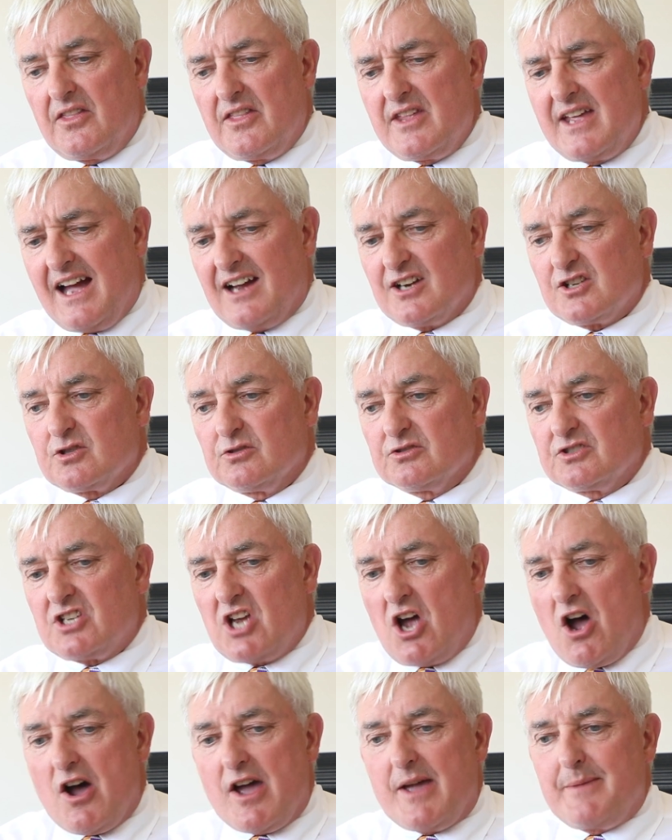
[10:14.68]
The actual
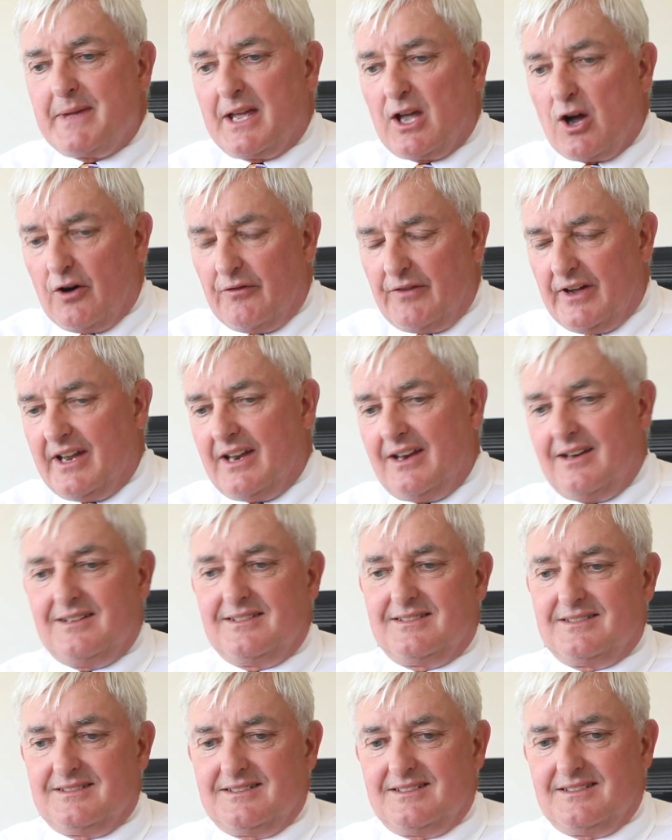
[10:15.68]
timing of it
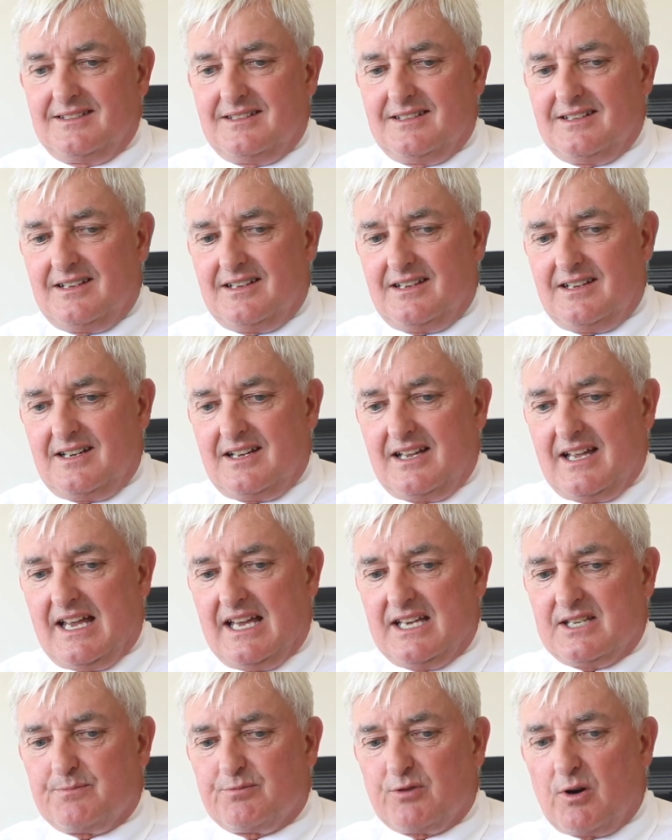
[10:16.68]

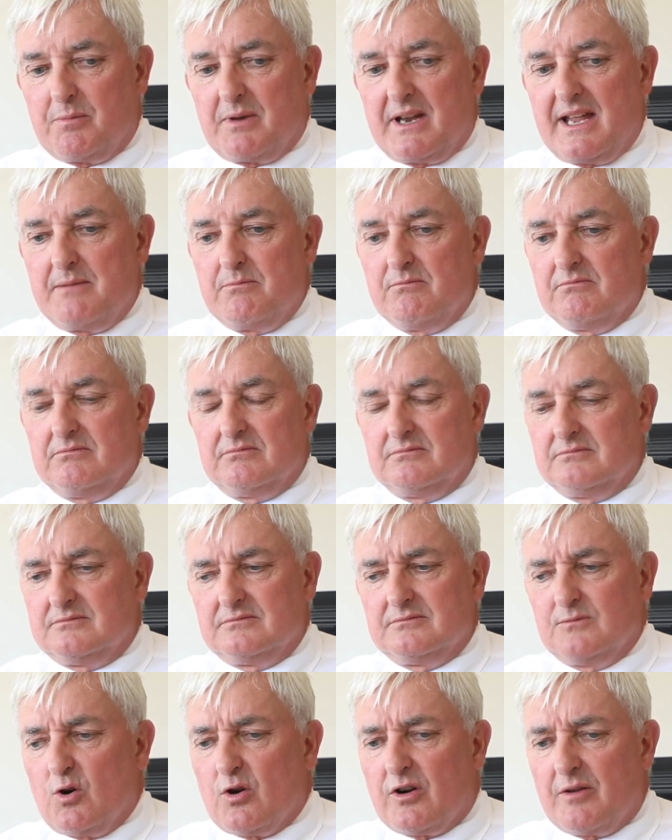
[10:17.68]
is probably
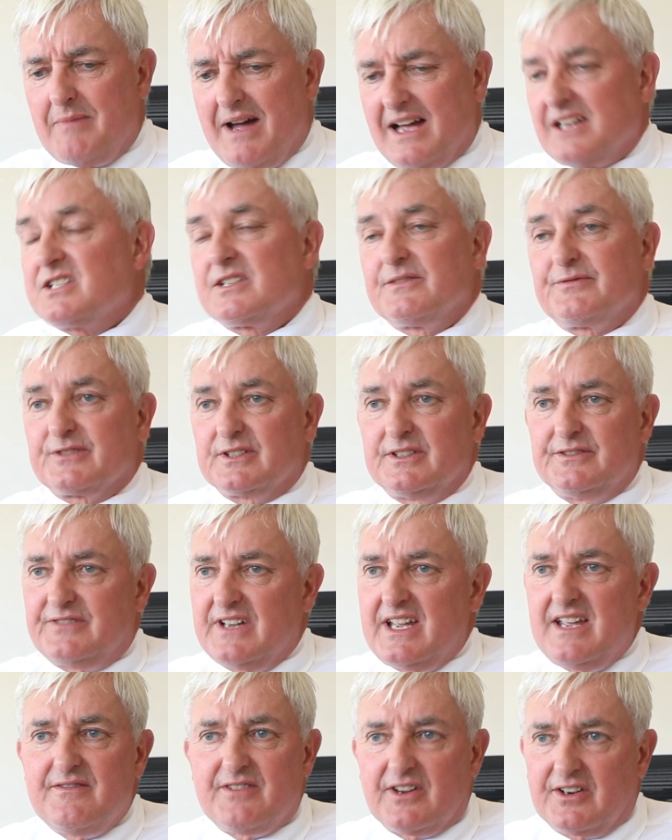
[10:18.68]
more a matter for
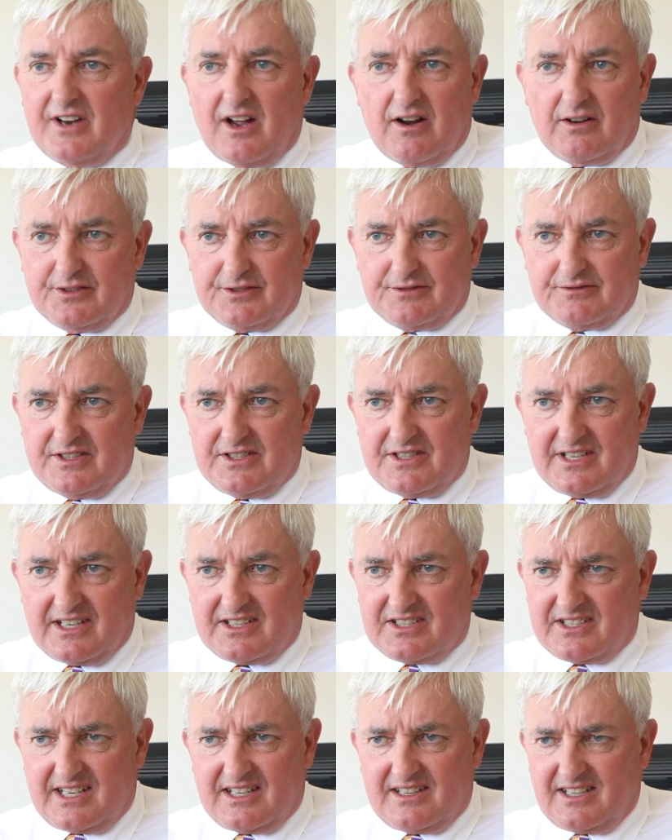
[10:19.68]
Aviva and
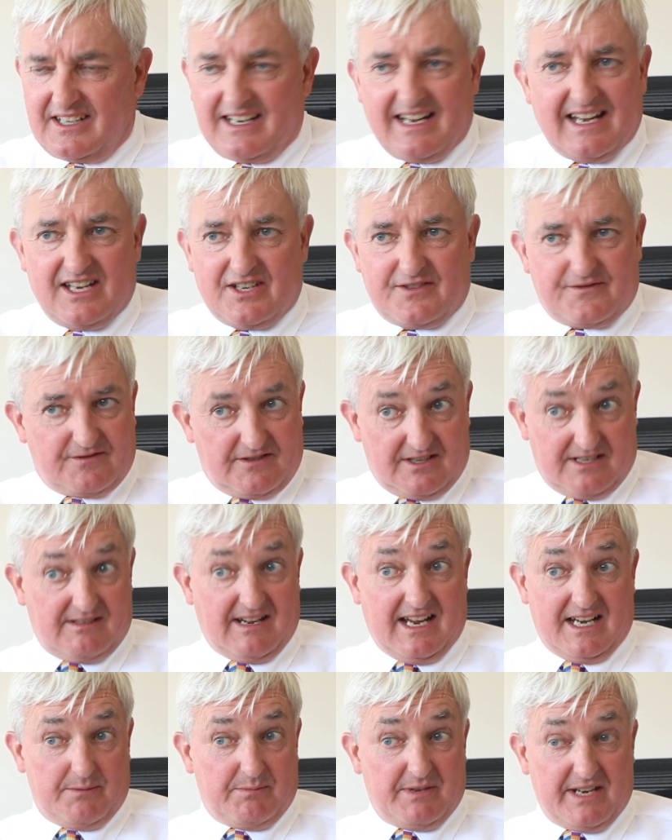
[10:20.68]
RL360 than it is for
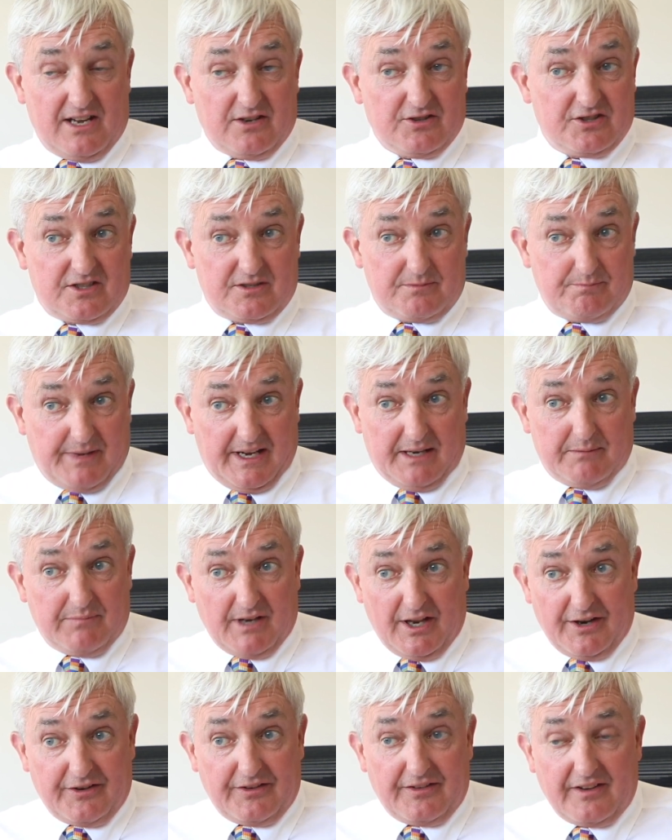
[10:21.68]
anybody else, being
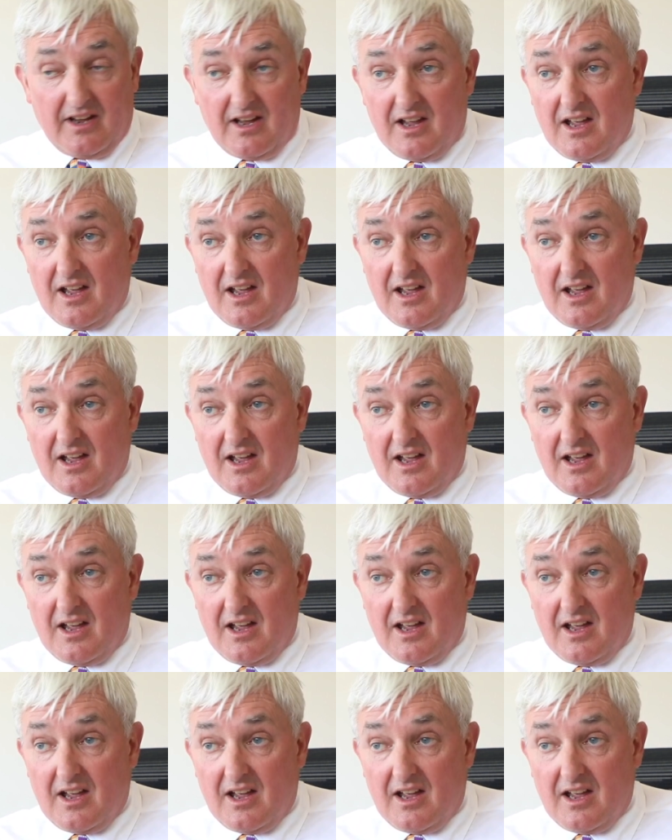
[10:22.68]
blunt.